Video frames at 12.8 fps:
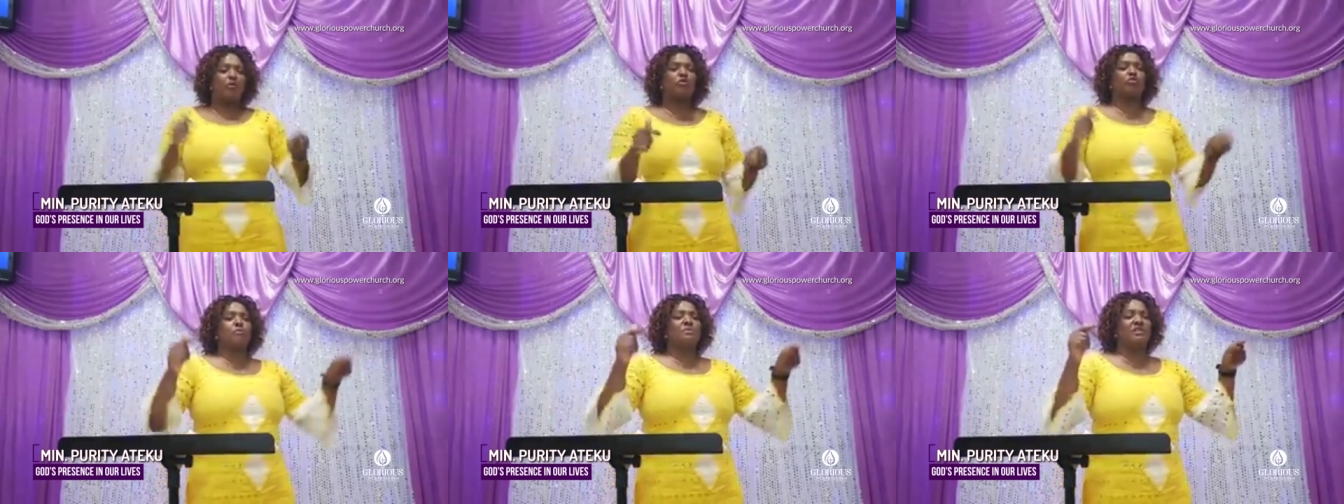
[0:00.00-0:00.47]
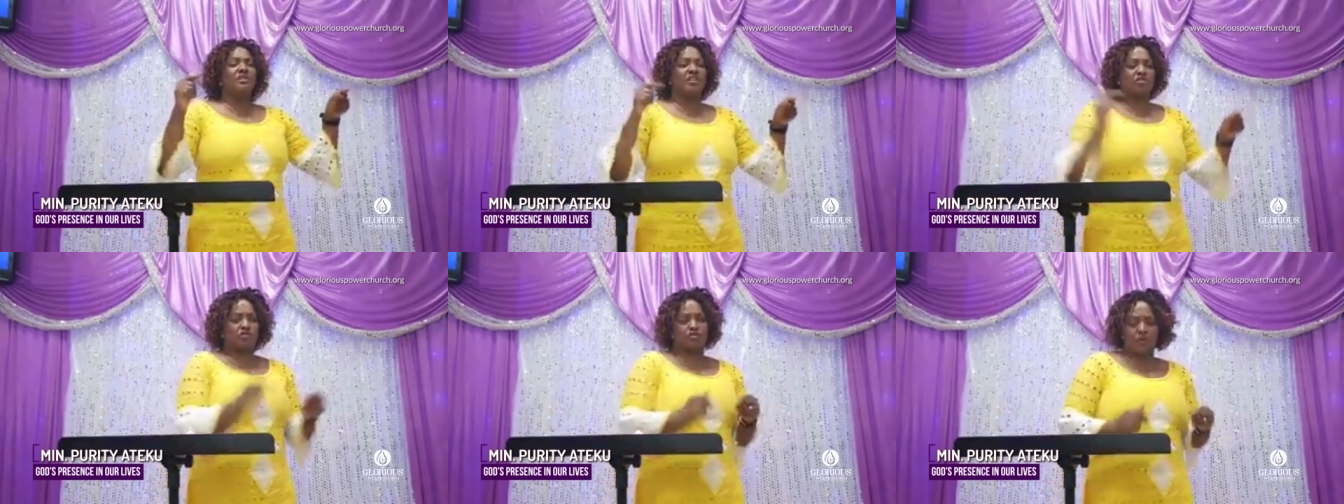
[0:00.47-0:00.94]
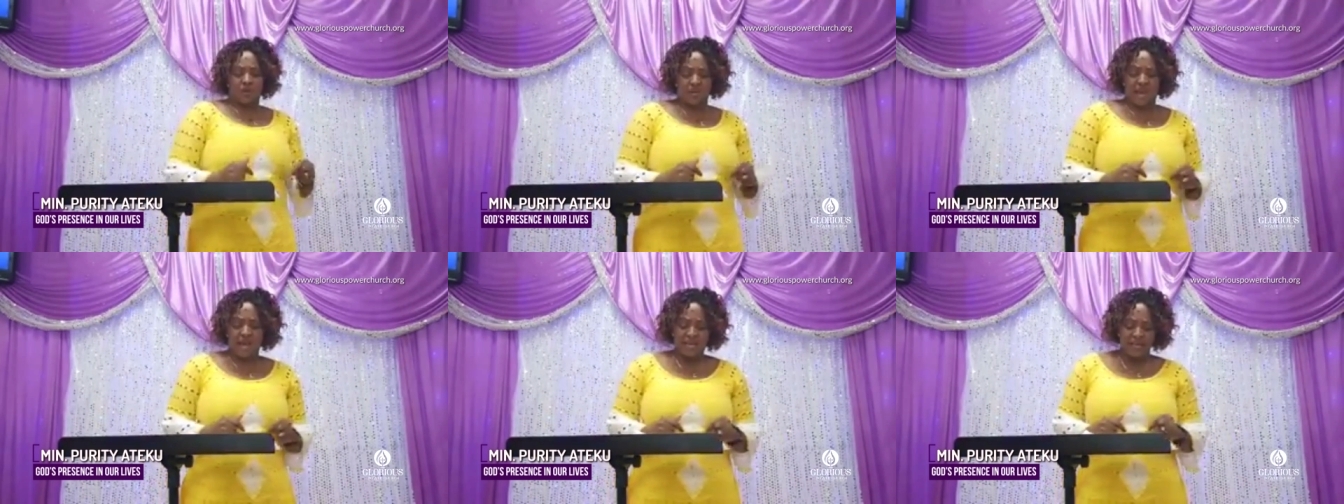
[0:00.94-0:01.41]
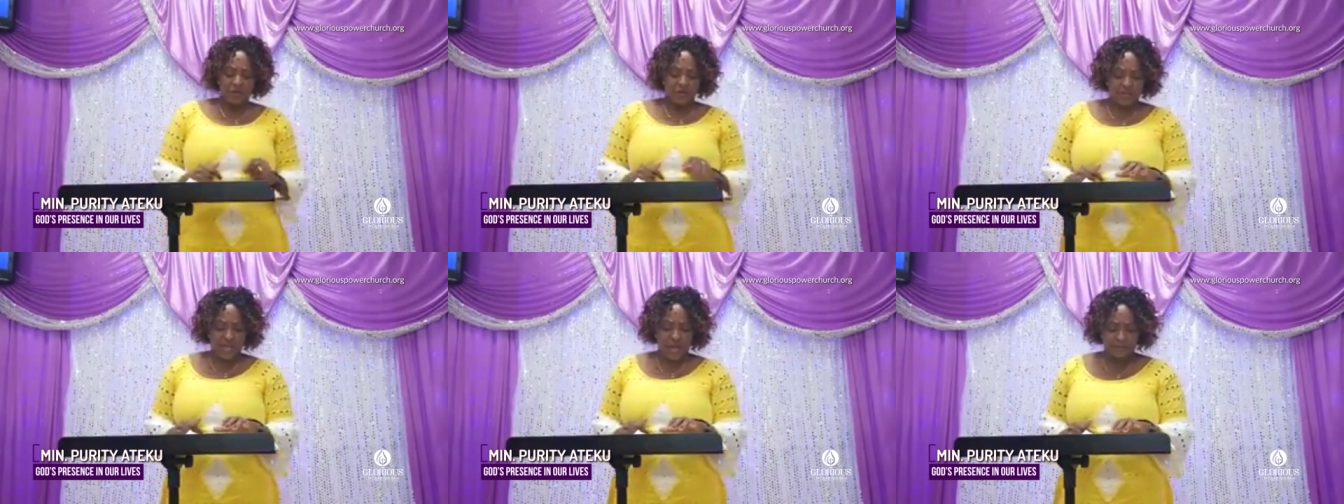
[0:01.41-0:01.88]
about to be destroyed. Mm.
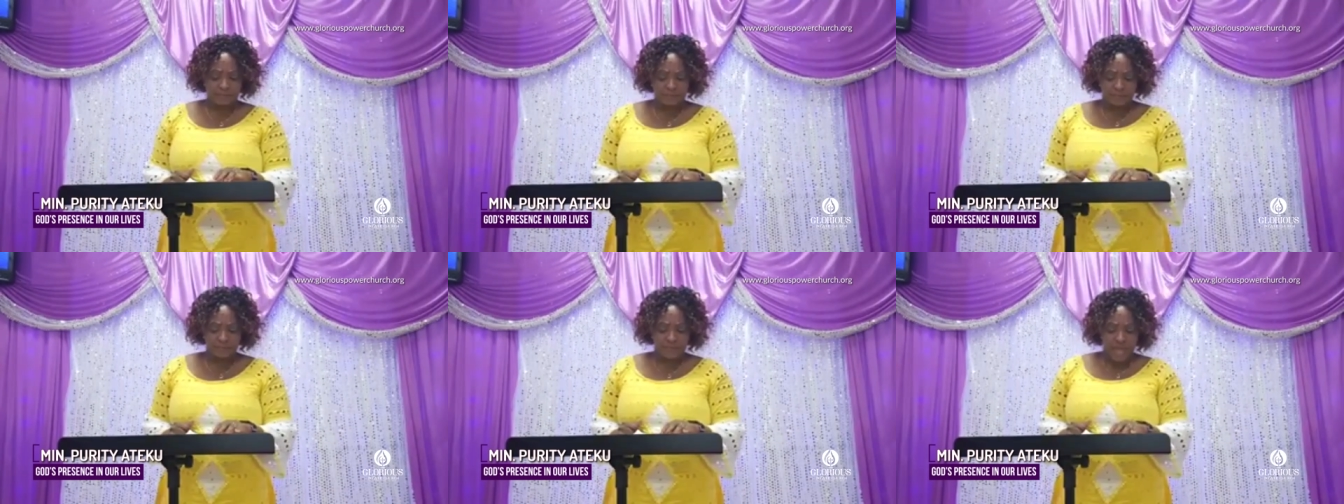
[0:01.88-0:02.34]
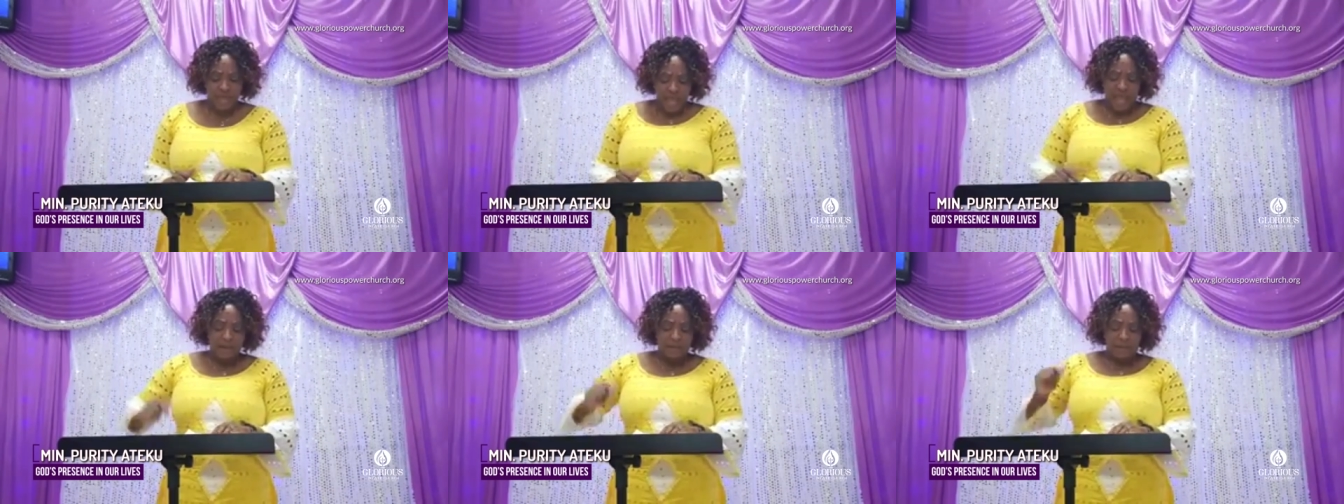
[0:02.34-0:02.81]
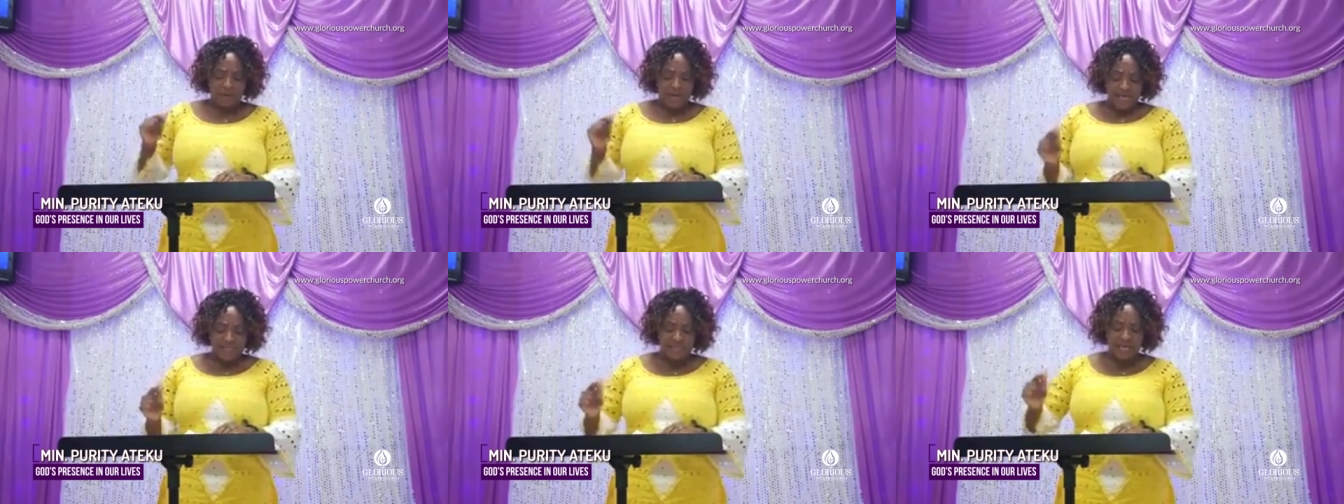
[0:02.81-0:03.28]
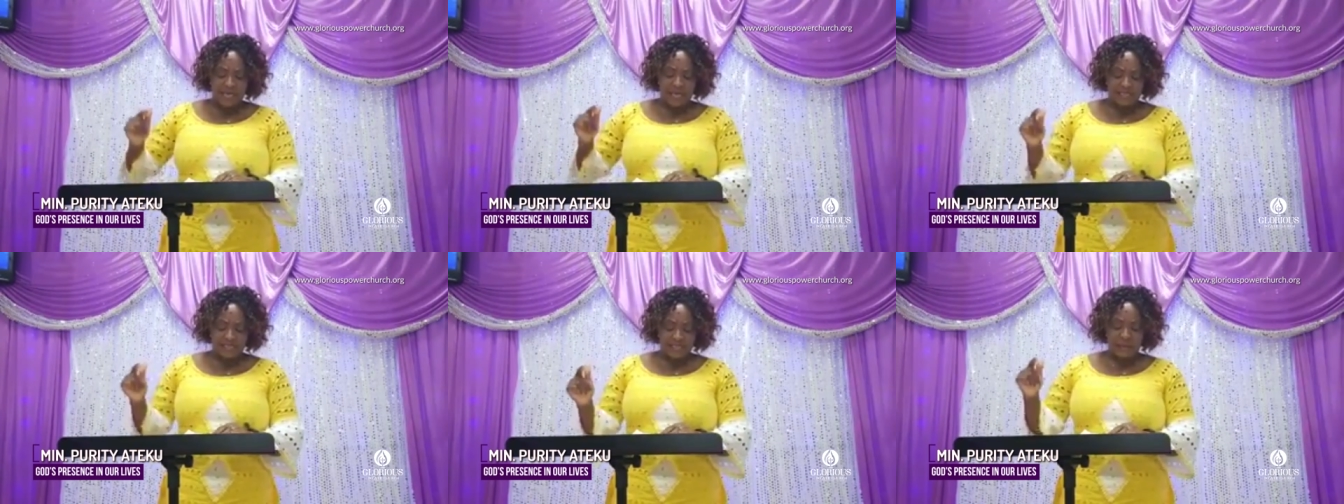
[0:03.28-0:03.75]
Hallelujah. Amen. And blessed
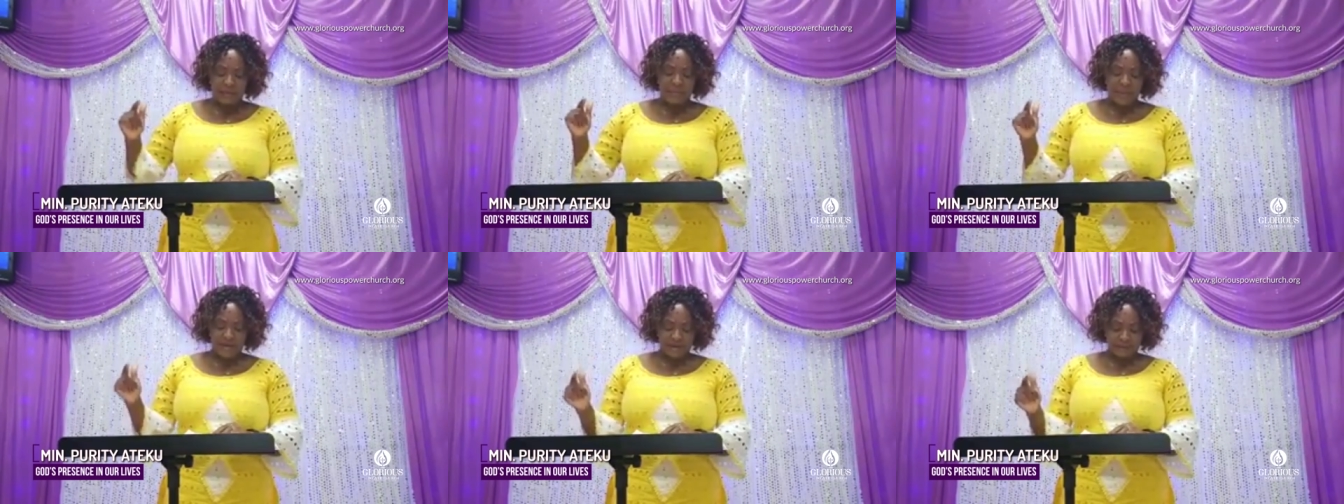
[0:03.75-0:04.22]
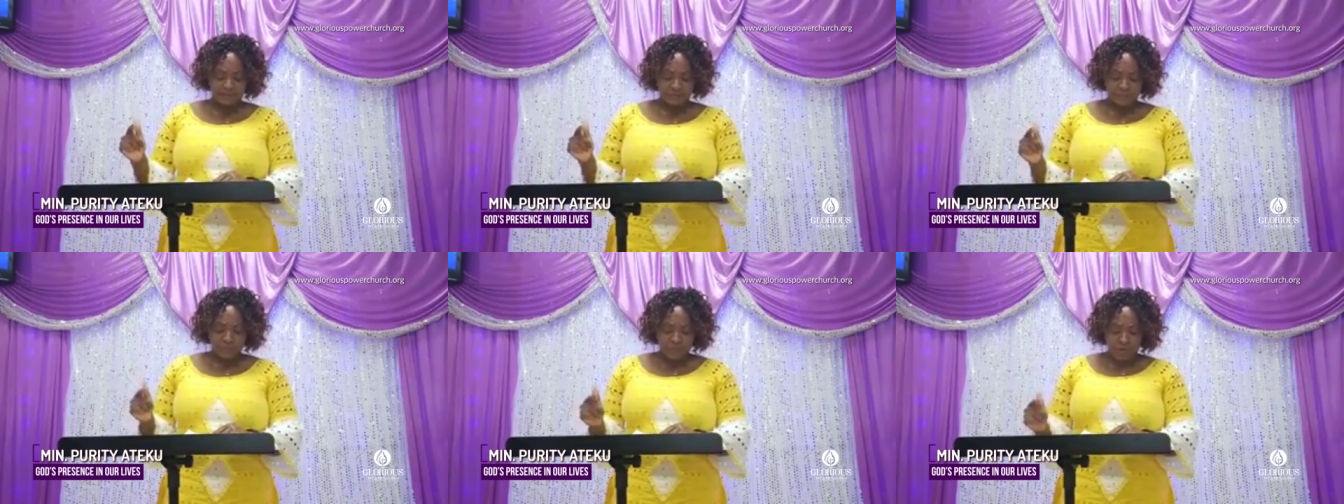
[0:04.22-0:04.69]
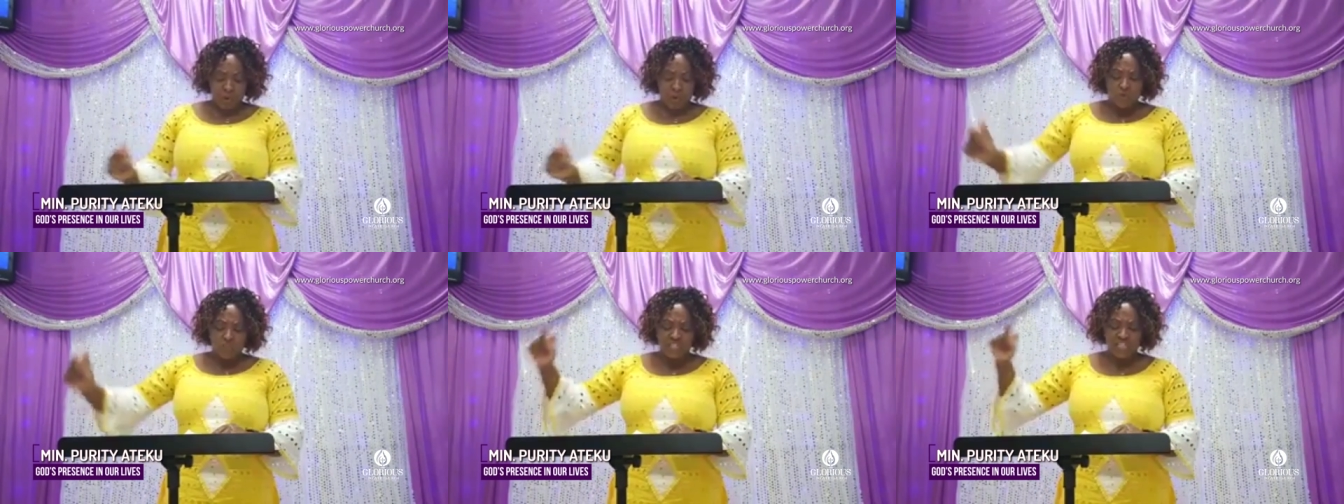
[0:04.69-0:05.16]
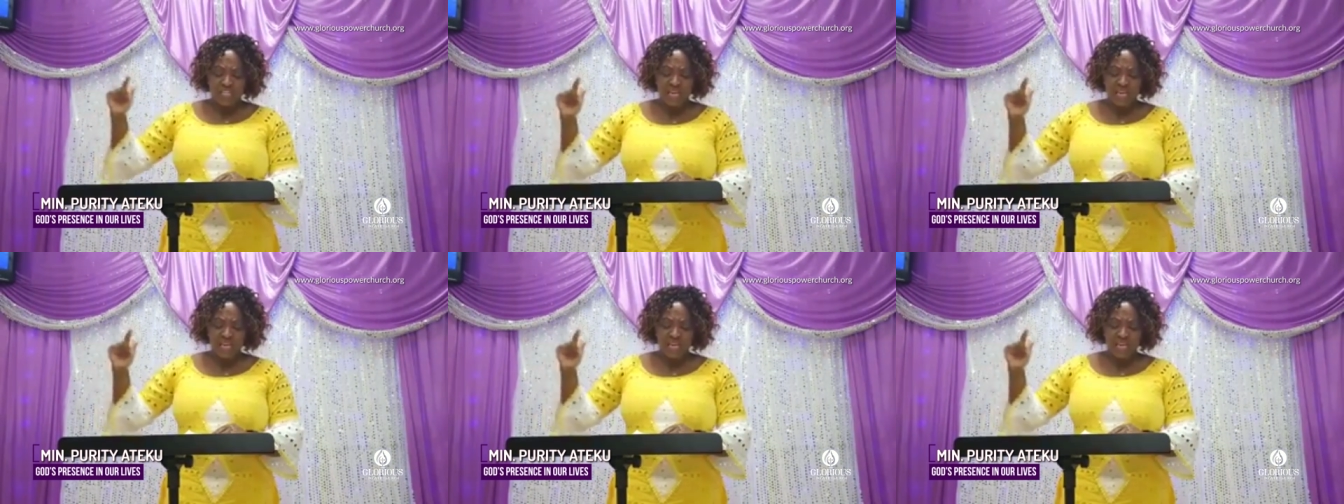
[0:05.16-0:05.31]
is the man whose